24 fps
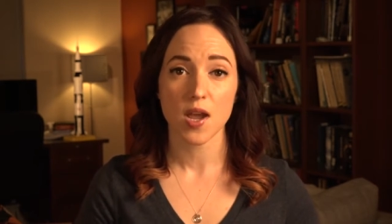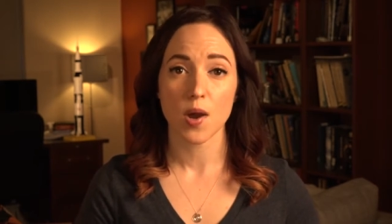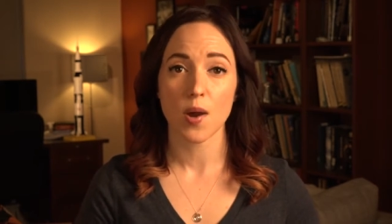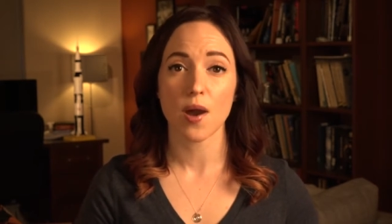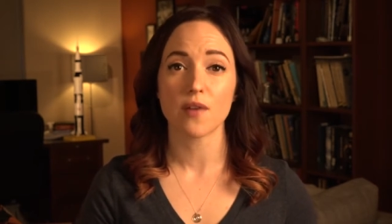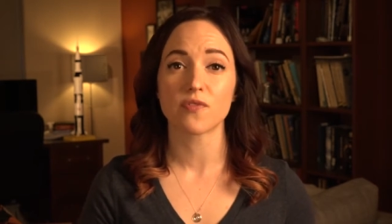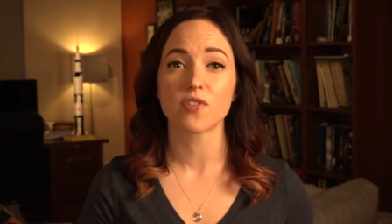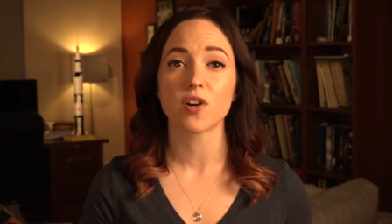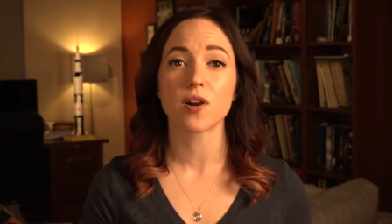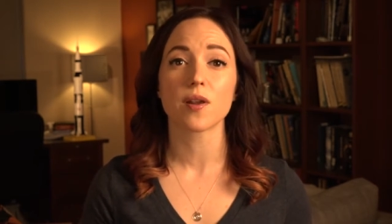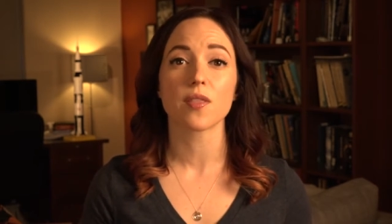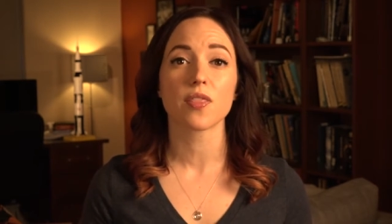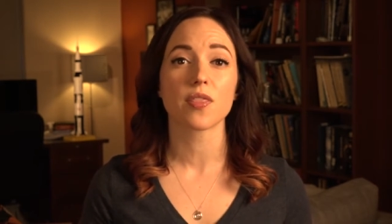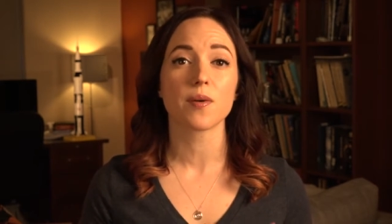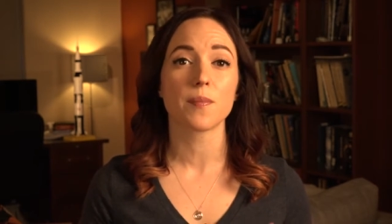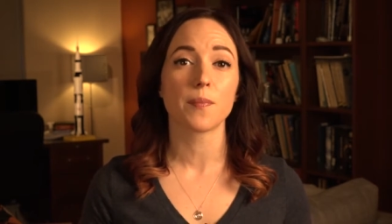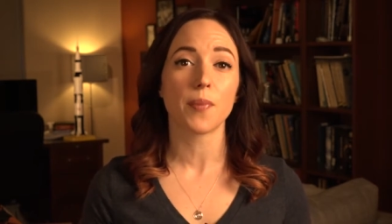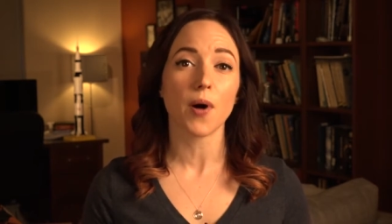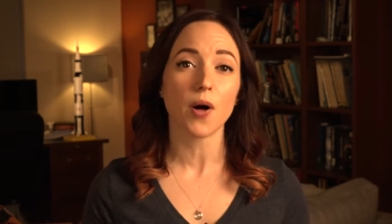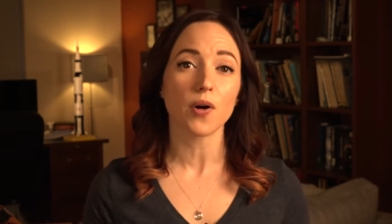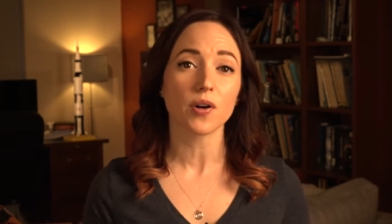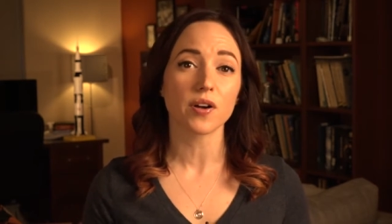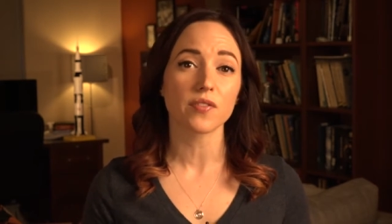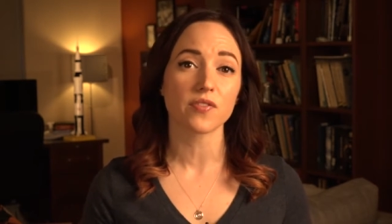However, the
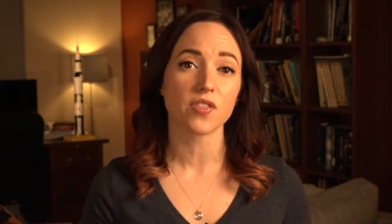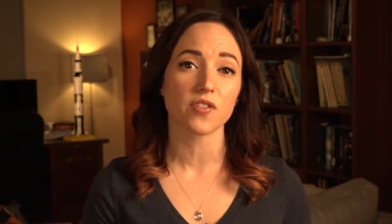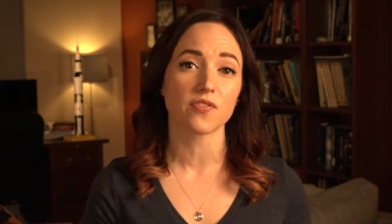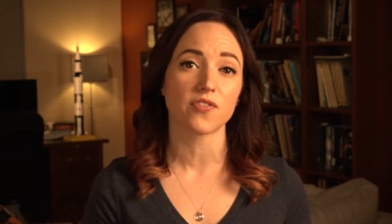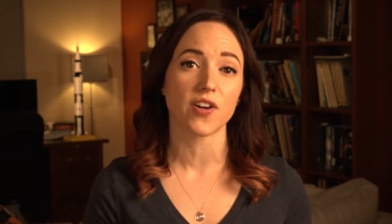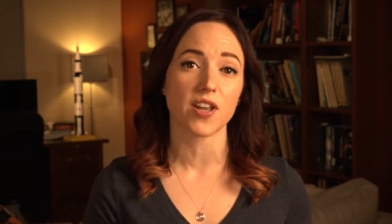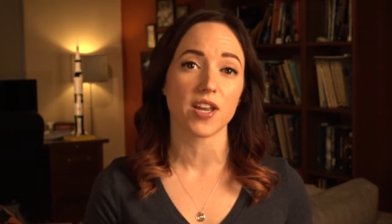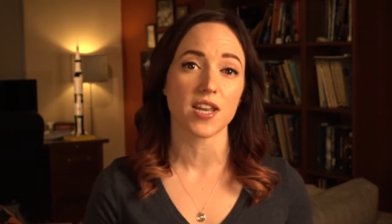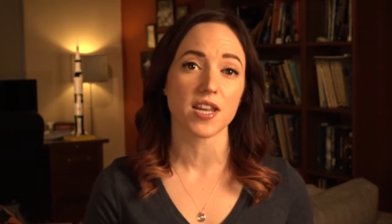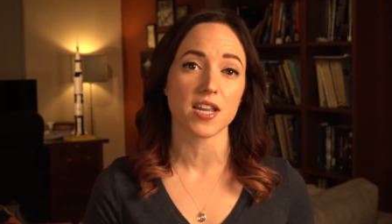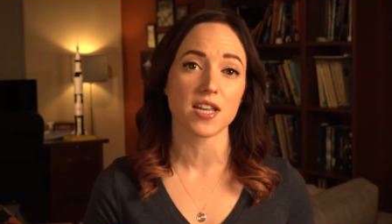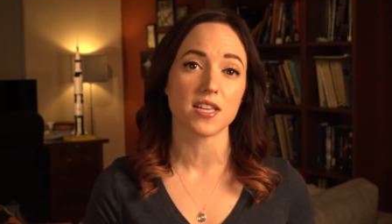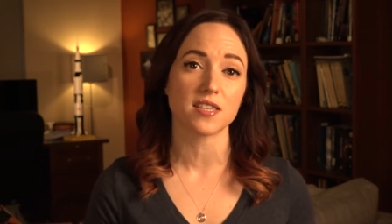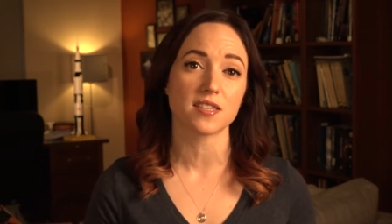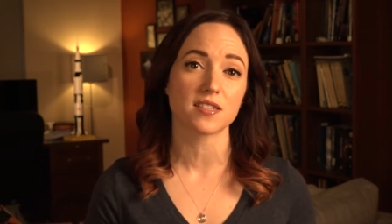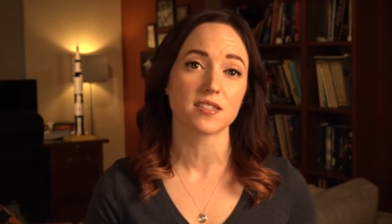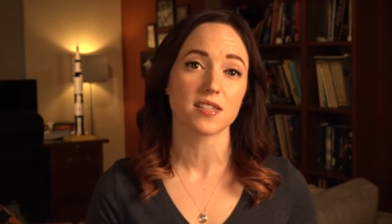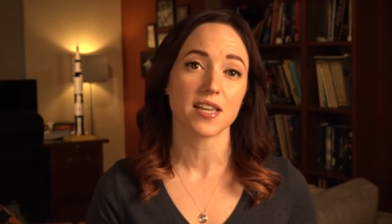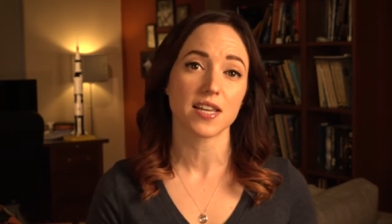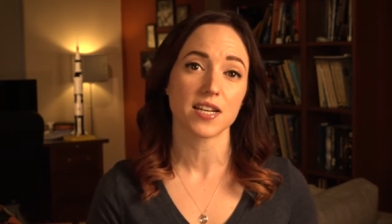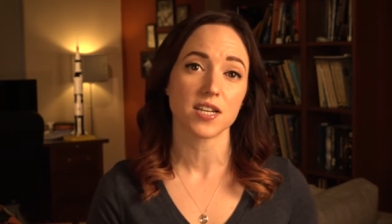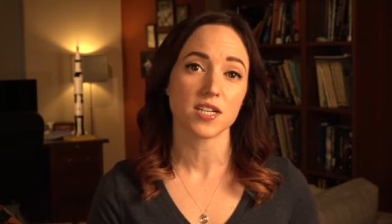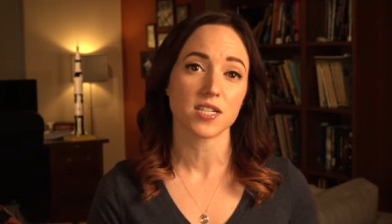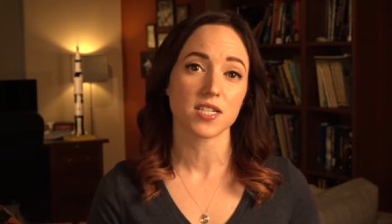bulk of the funding is
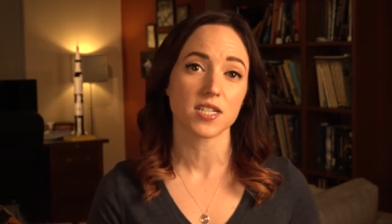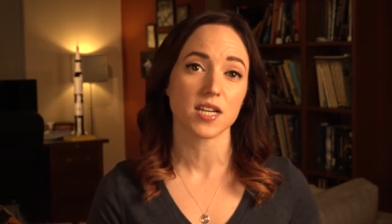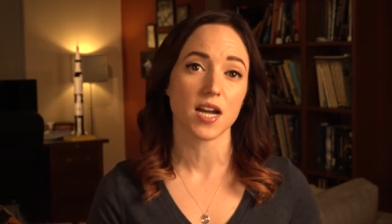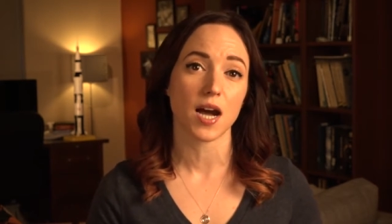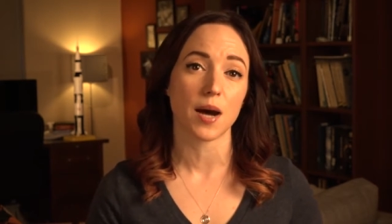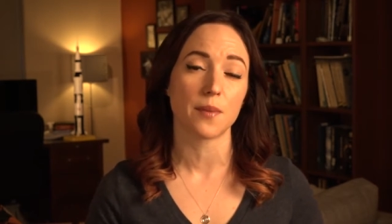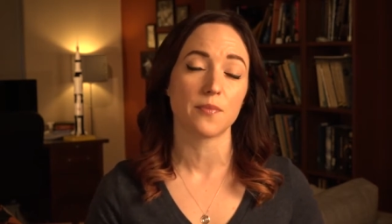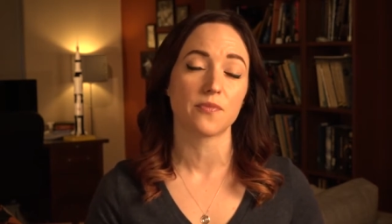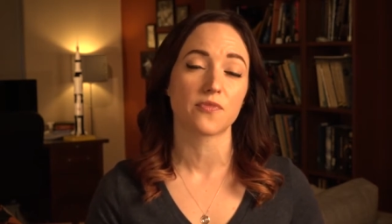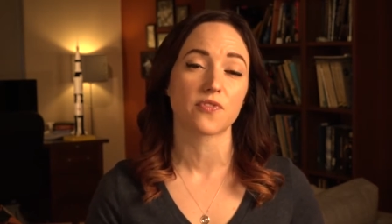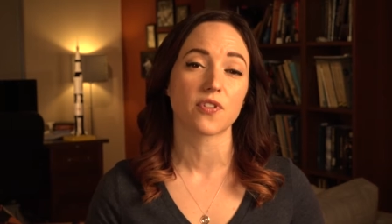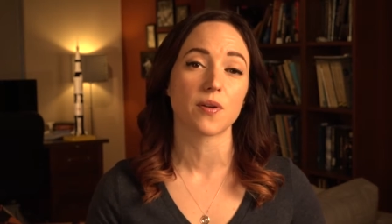slated to come